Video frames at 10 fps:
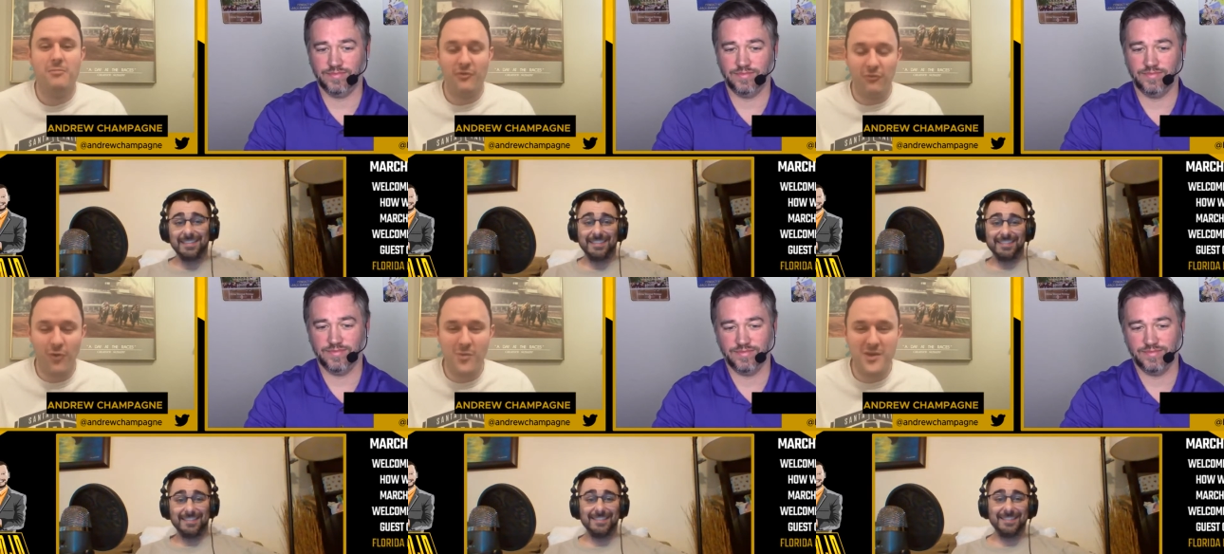
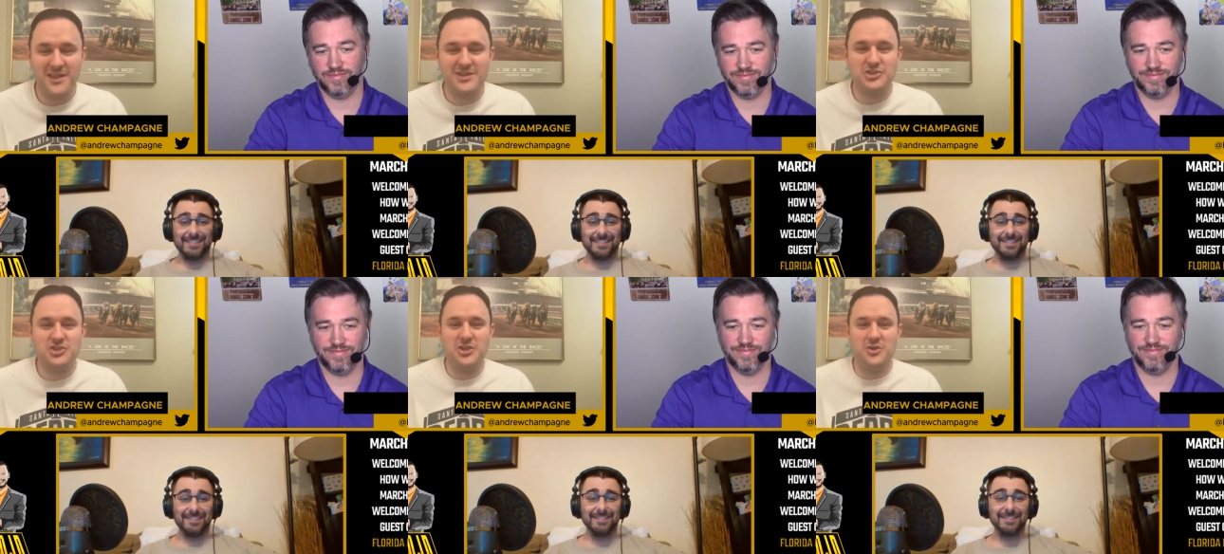Speaker 1: Before we let
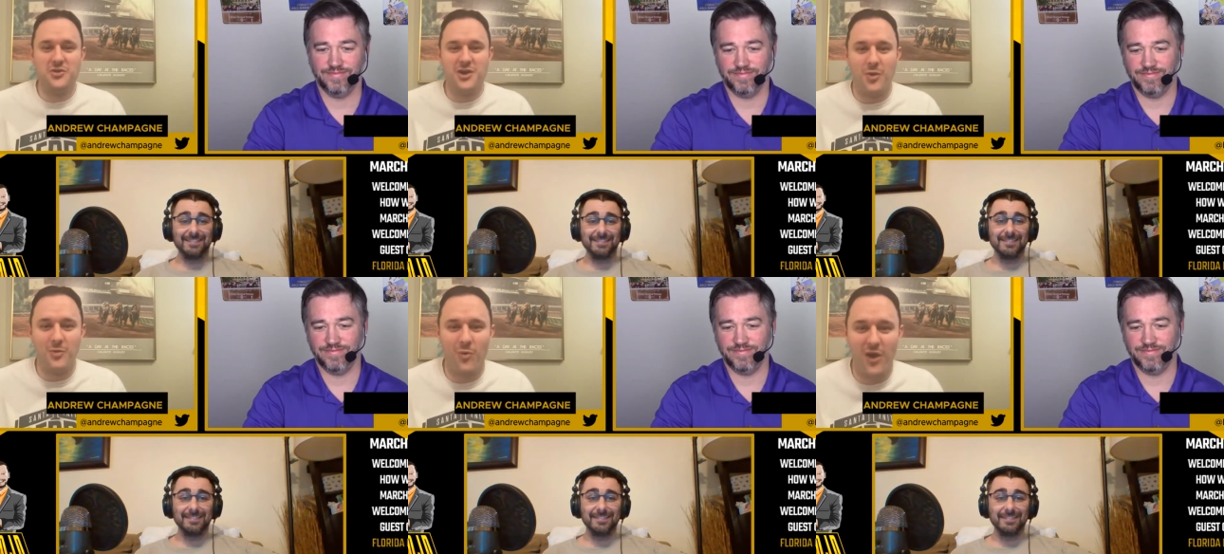Gino
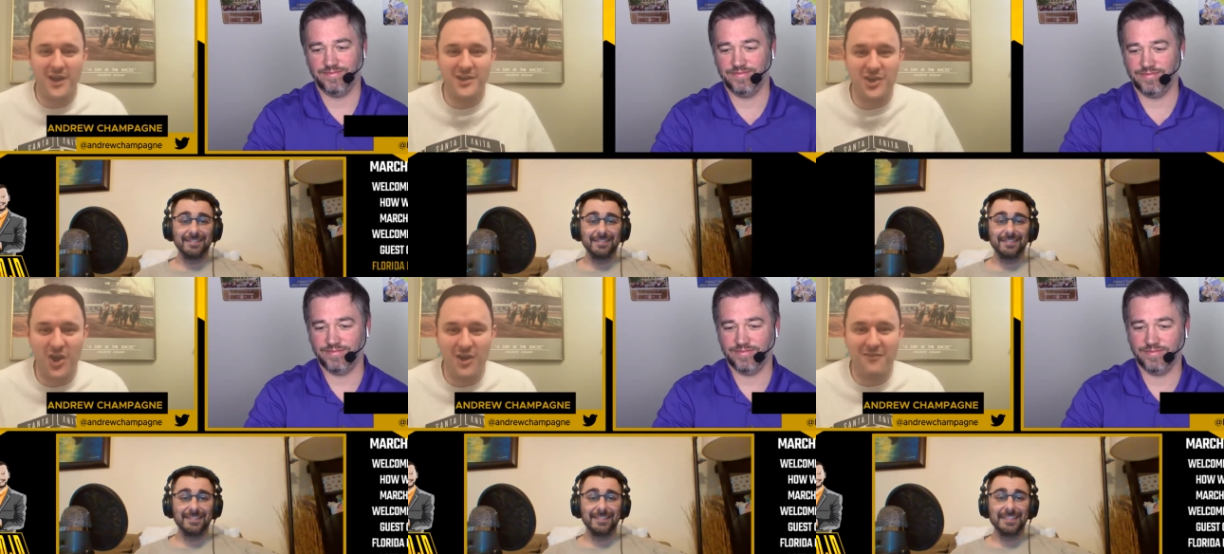go, we wanted to
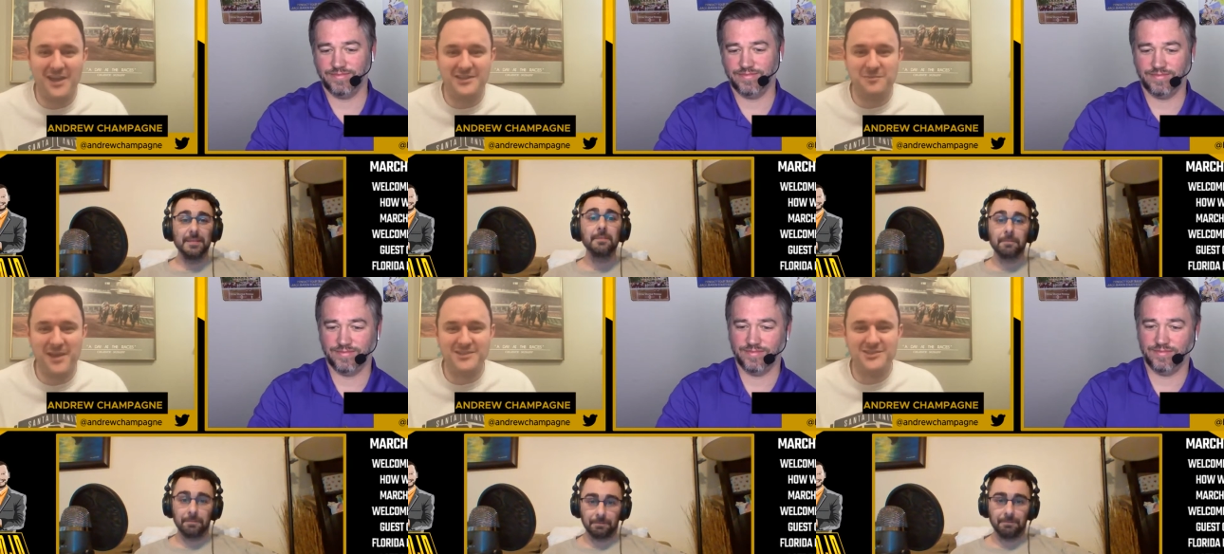carve out a
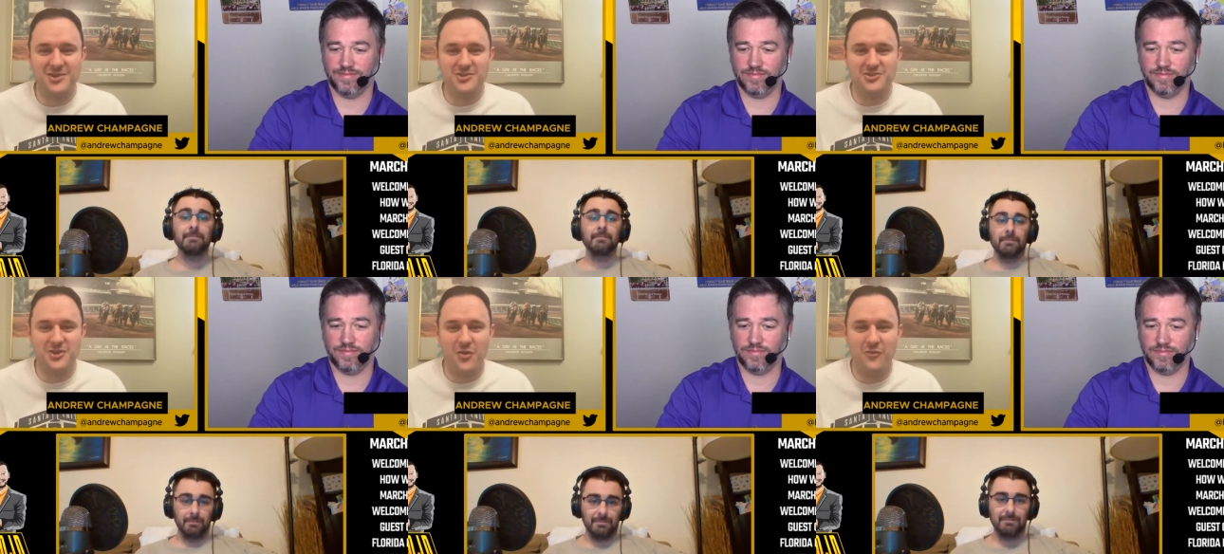space in our
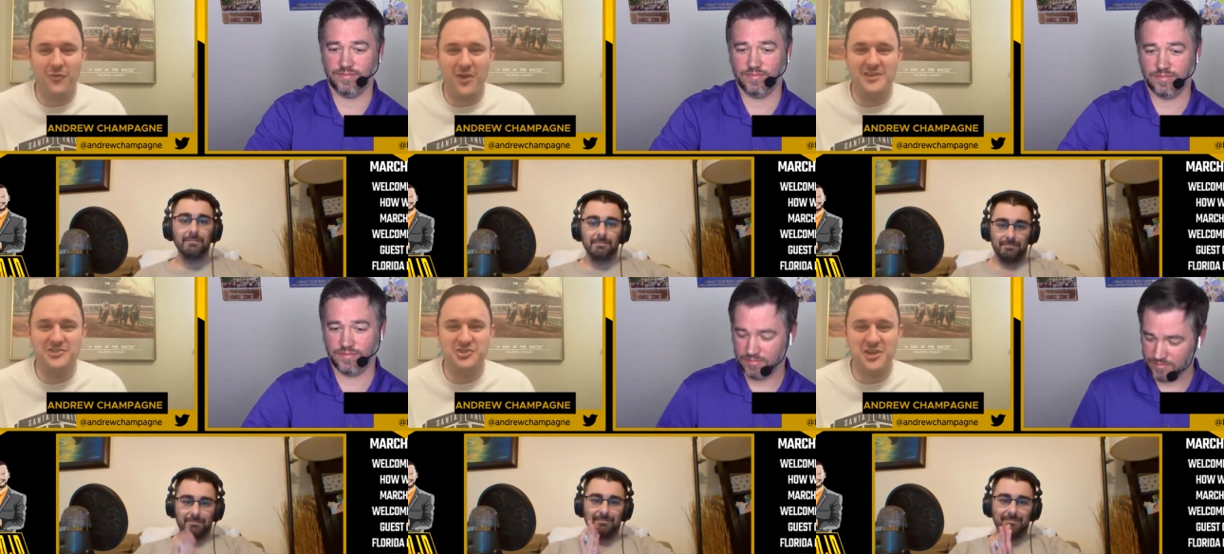show for,
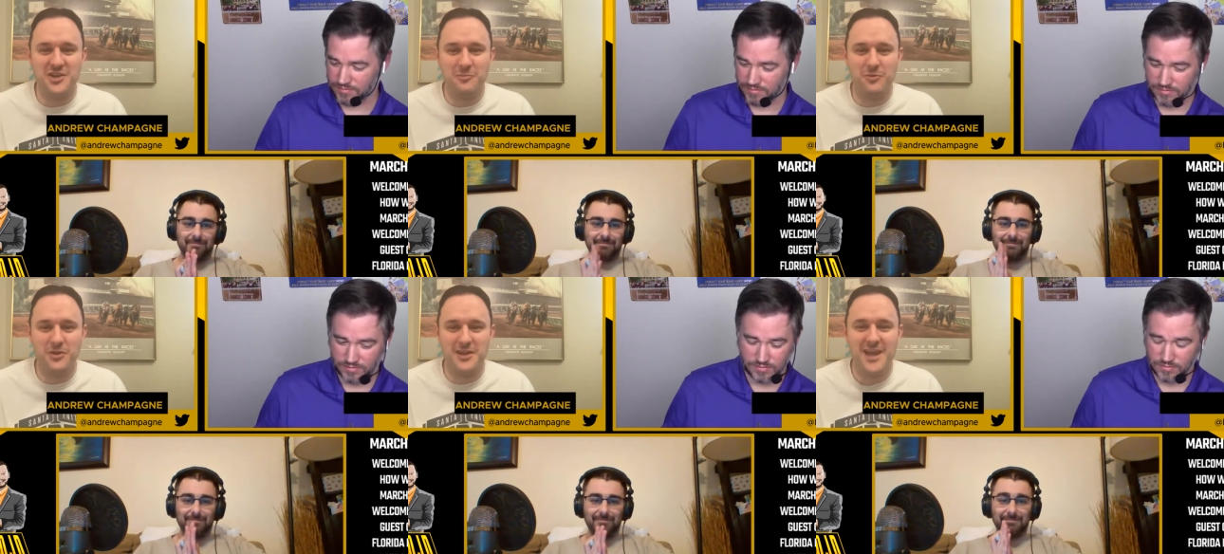as Gino
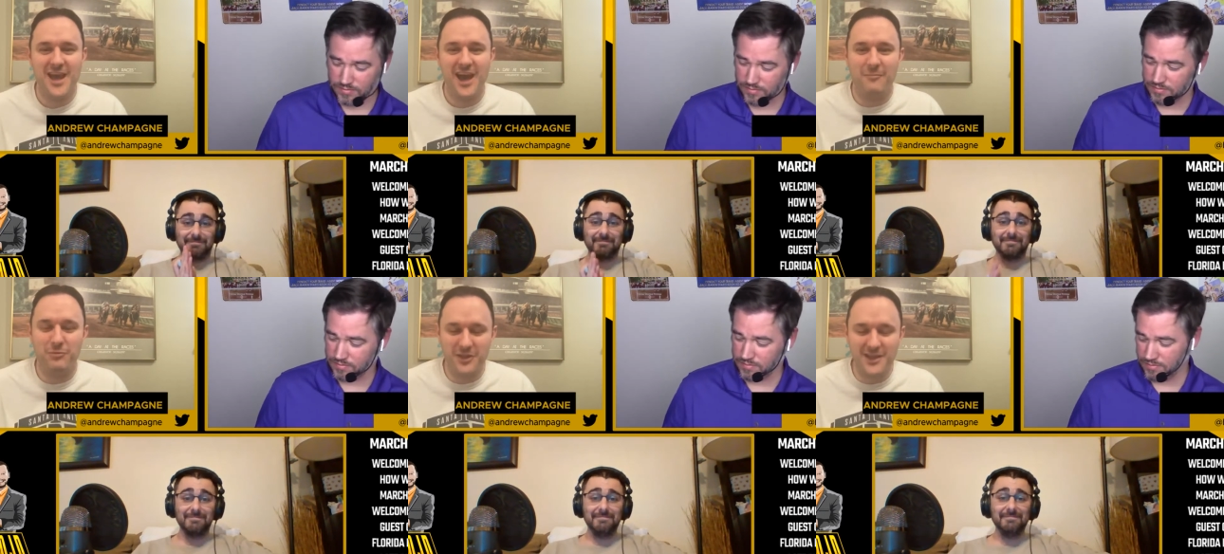put it,
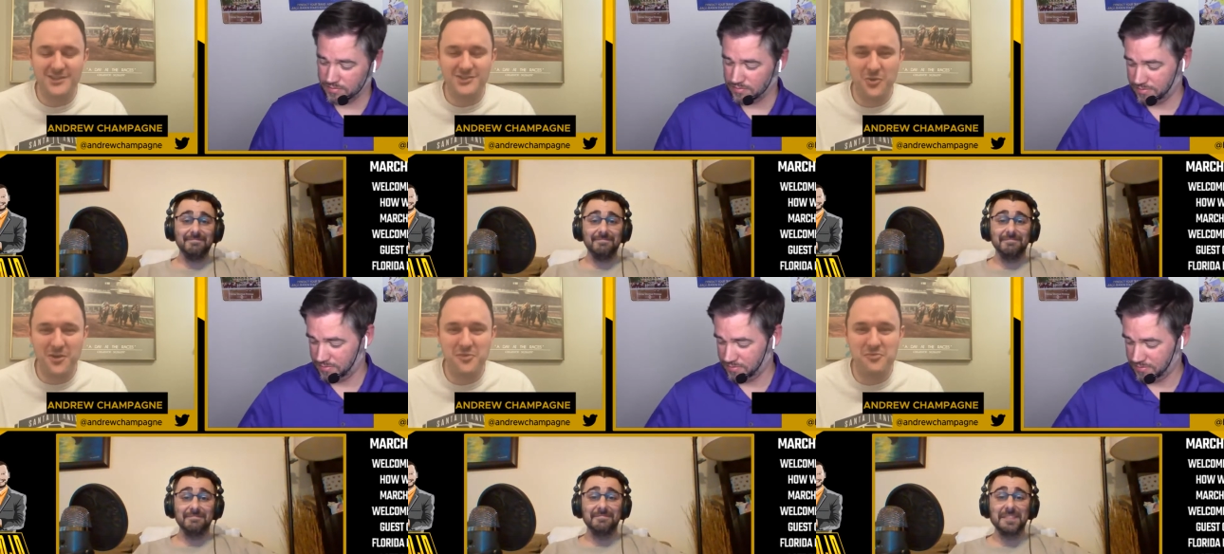
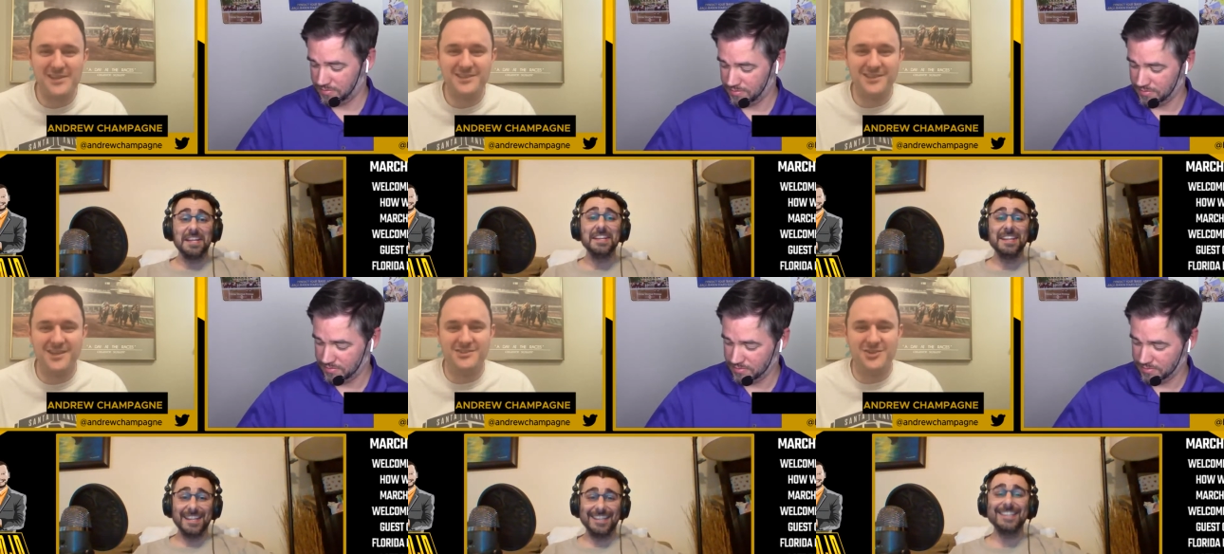obligatory
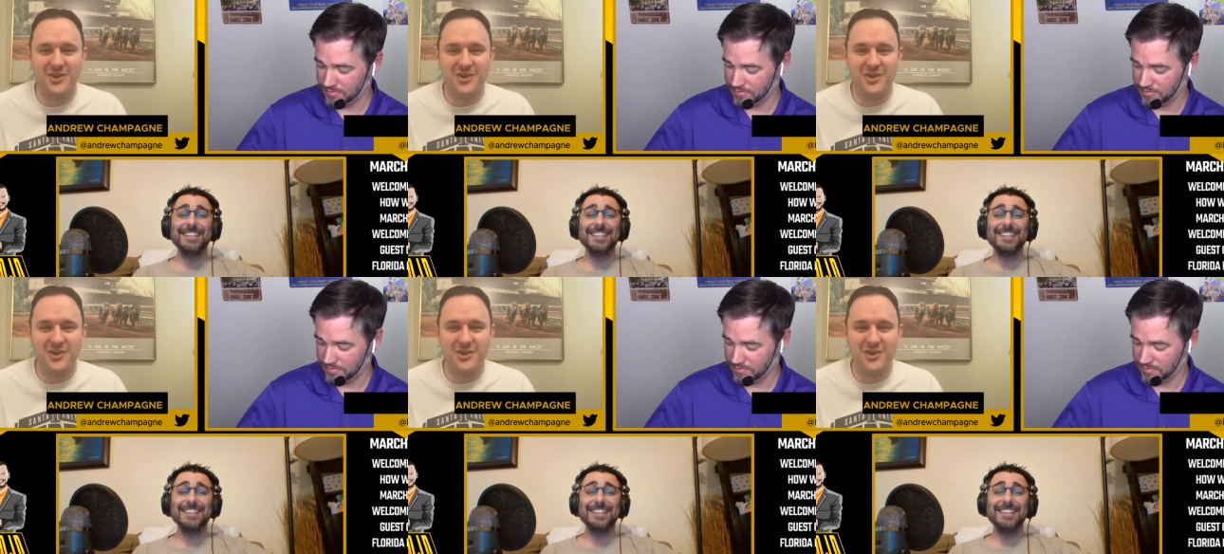wrestling